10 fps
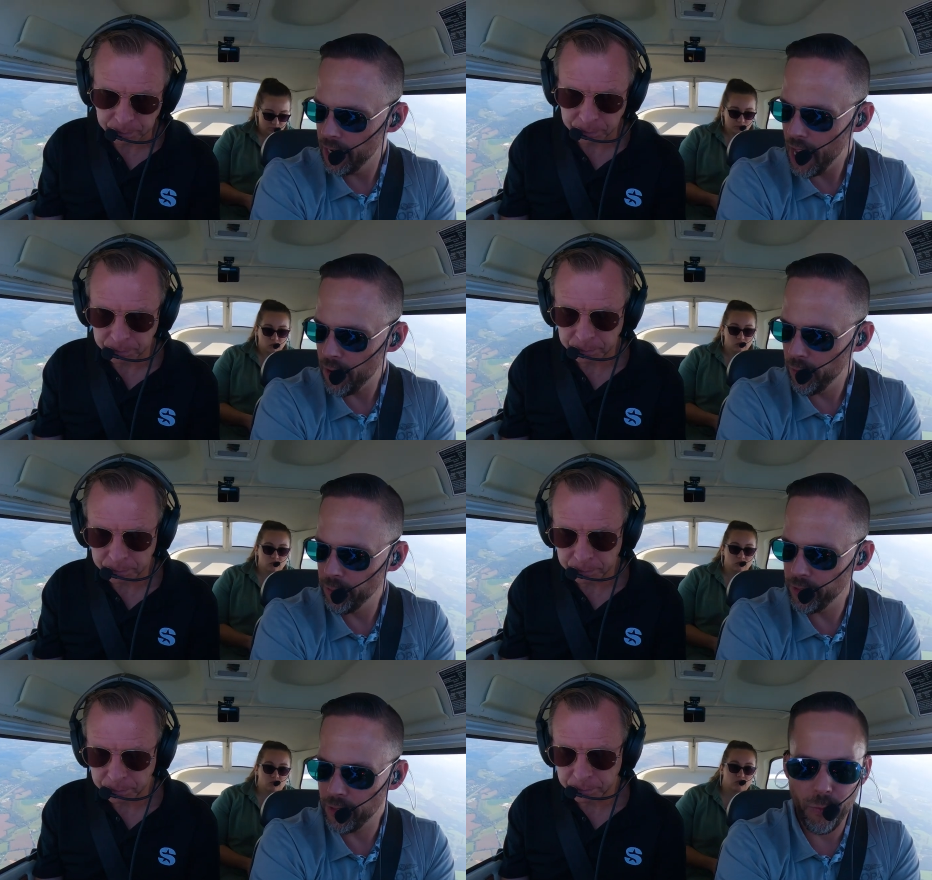Speaker 1: And how
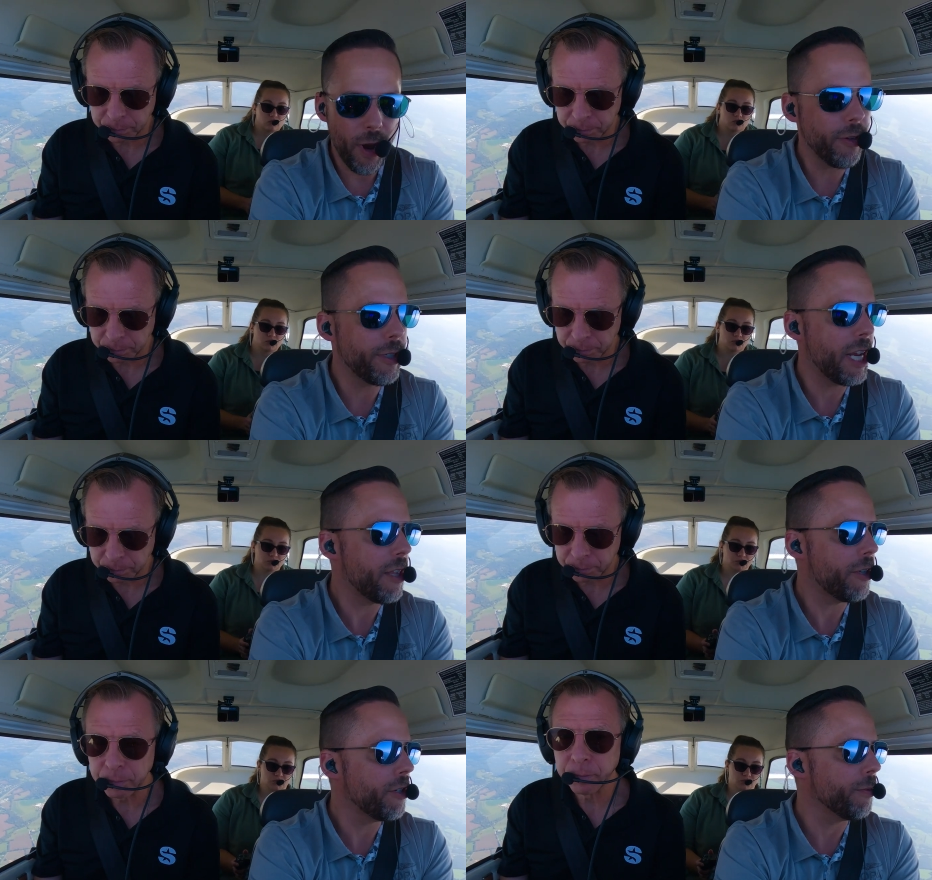old is the weather
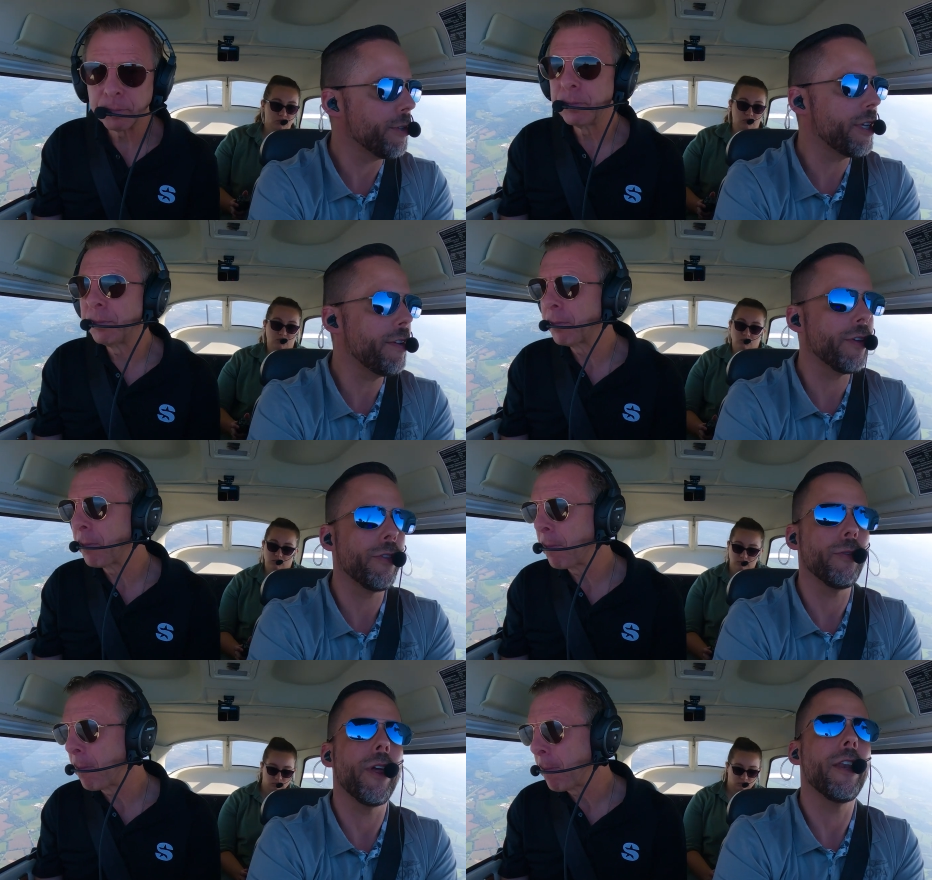data that you're receiving
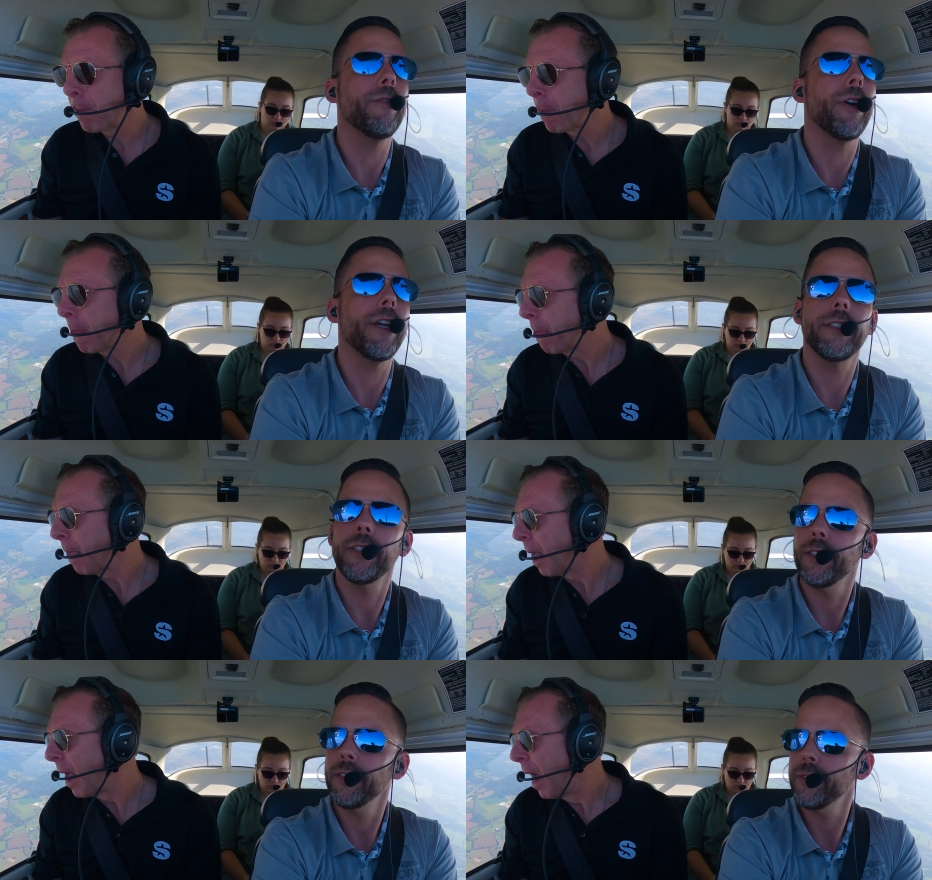through that
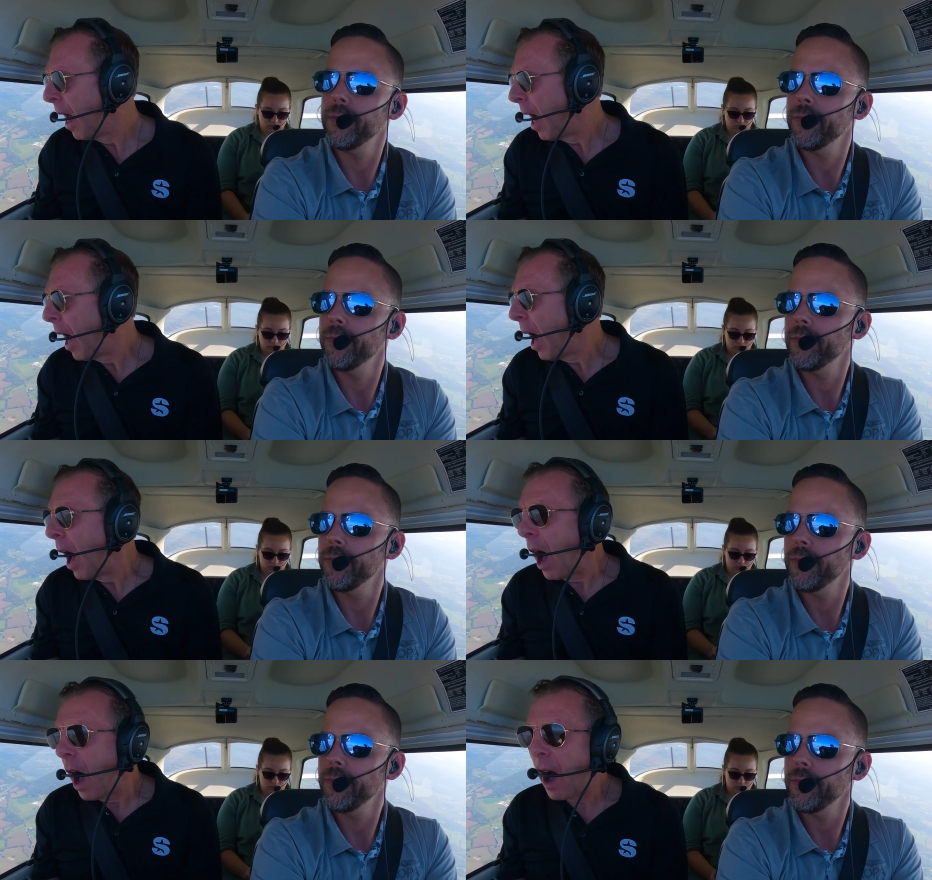device?
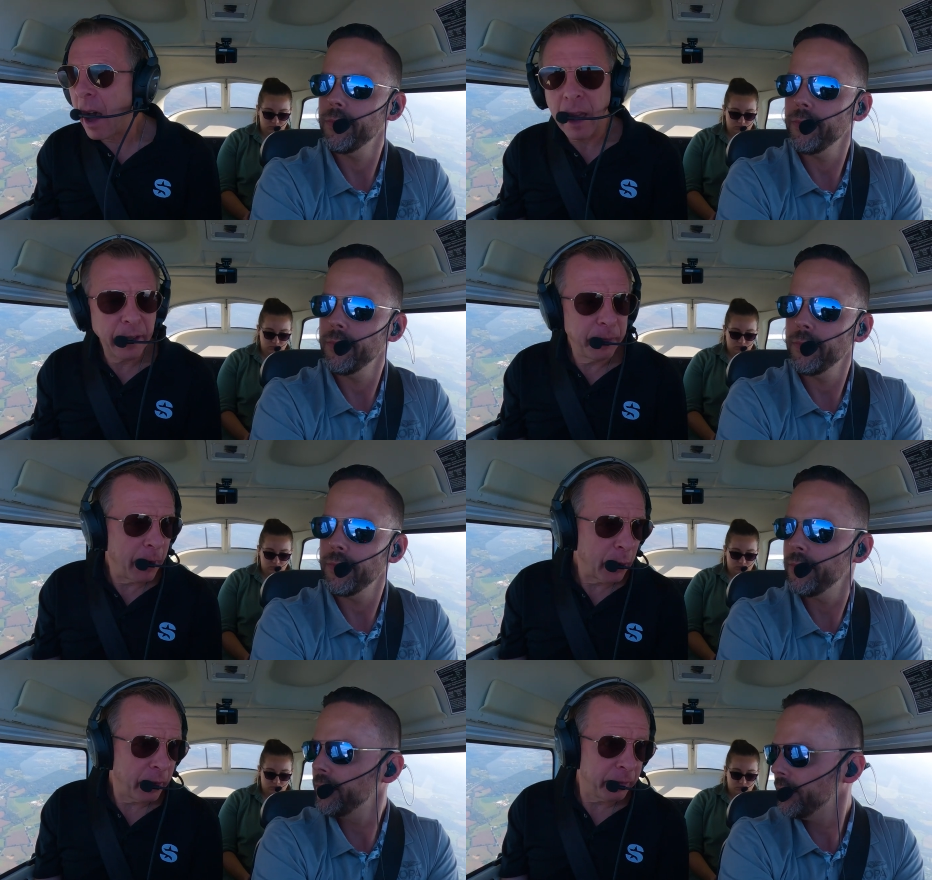
Speaker 2: Uh, it
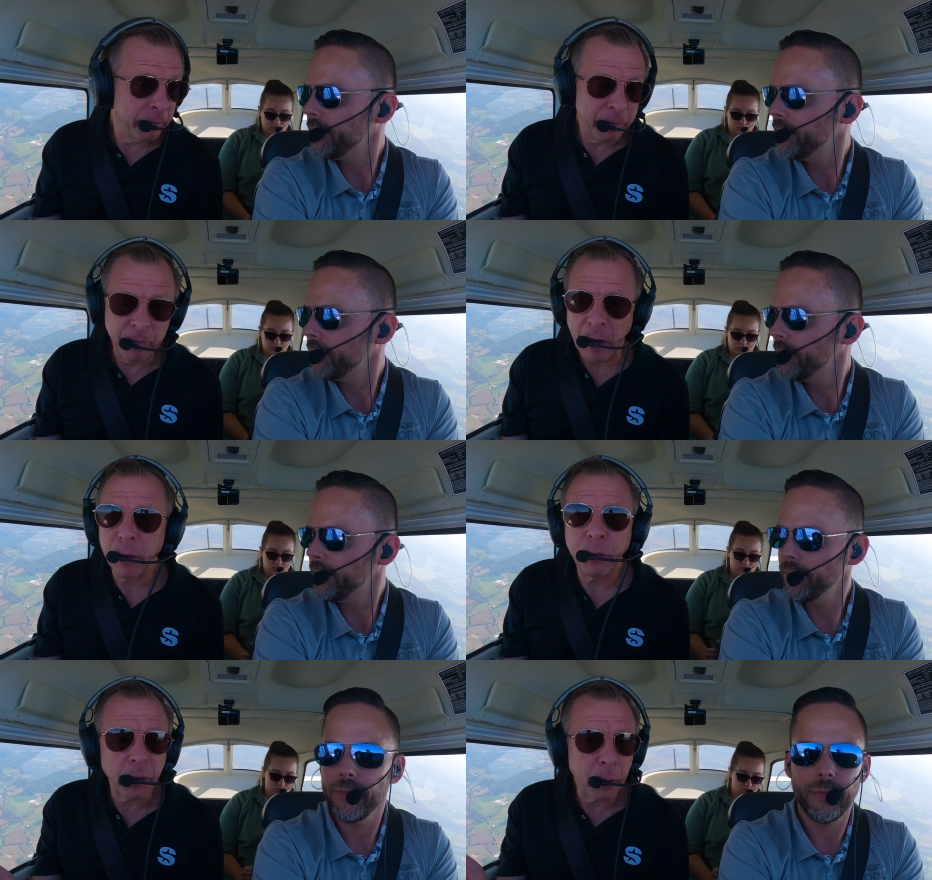varies
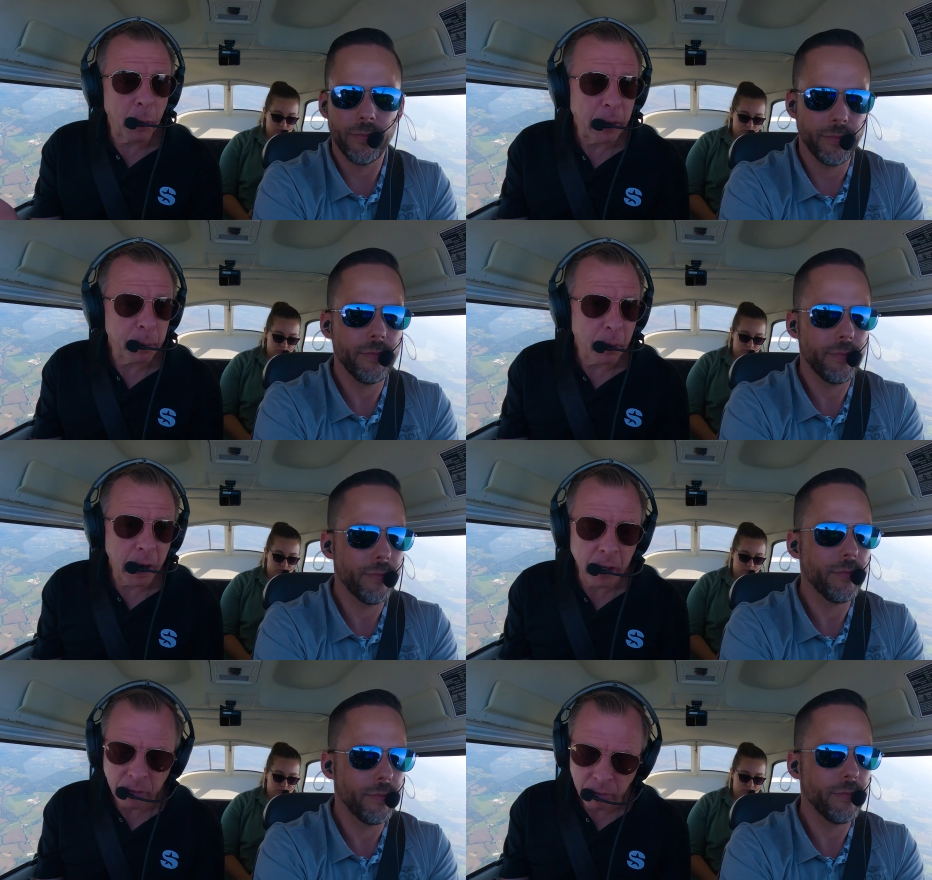varies on the weather
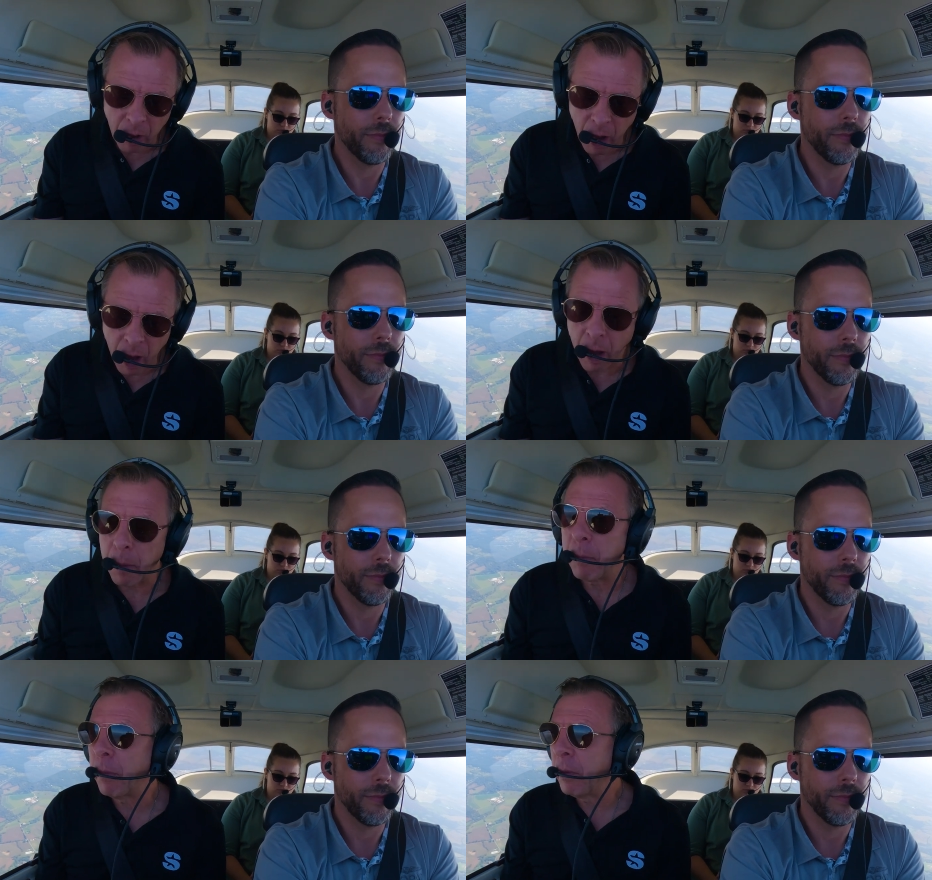product.
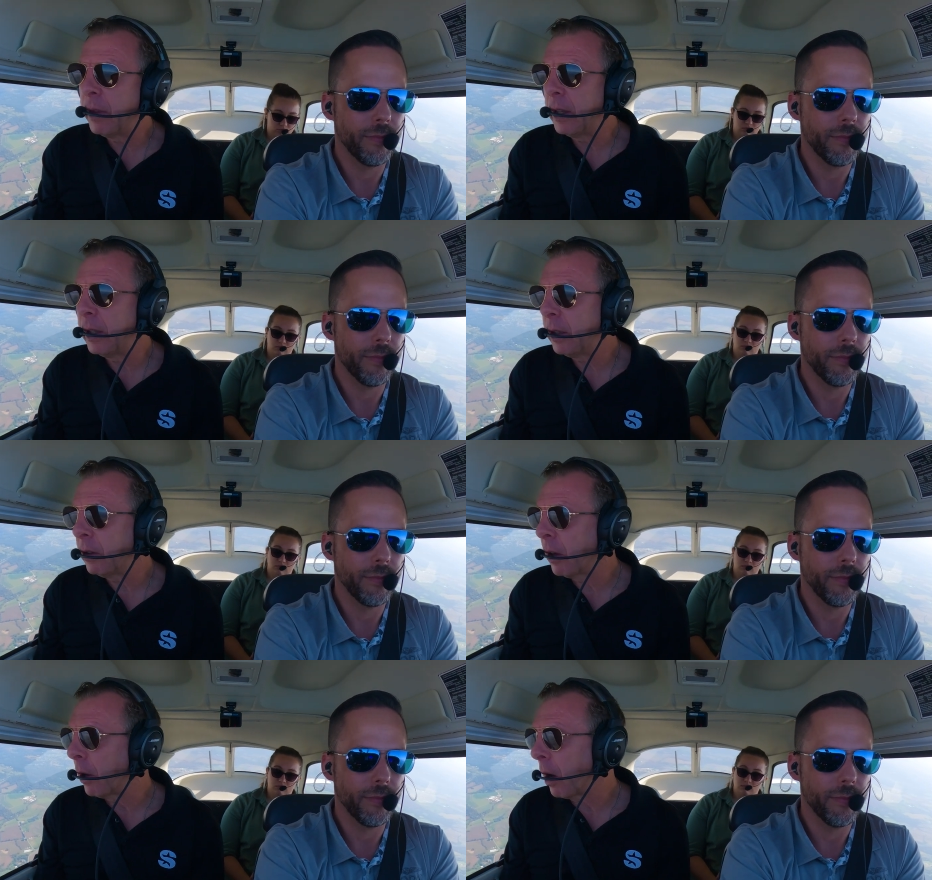Um,
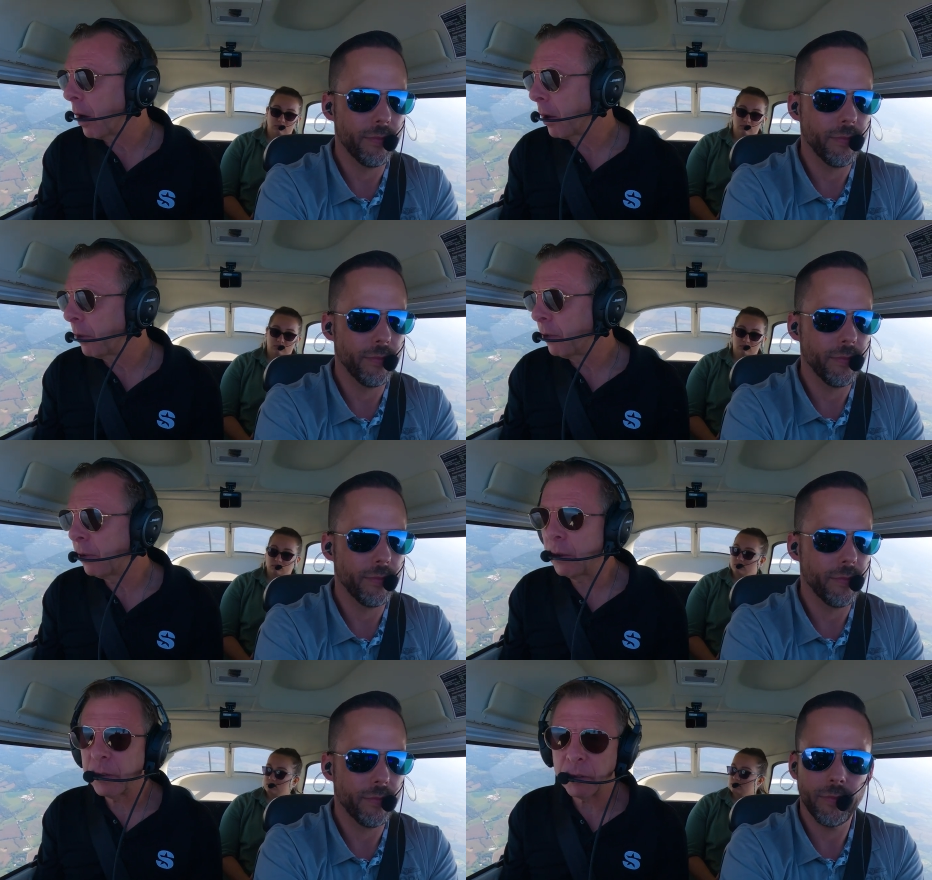the uh,
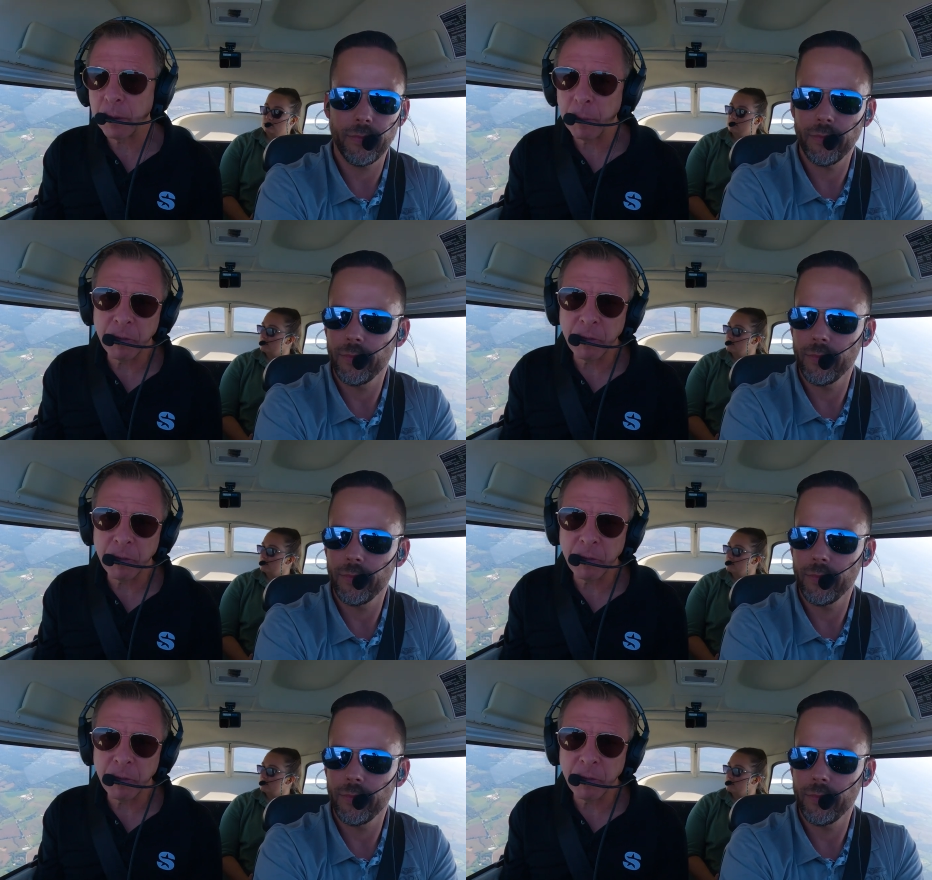Sirius XM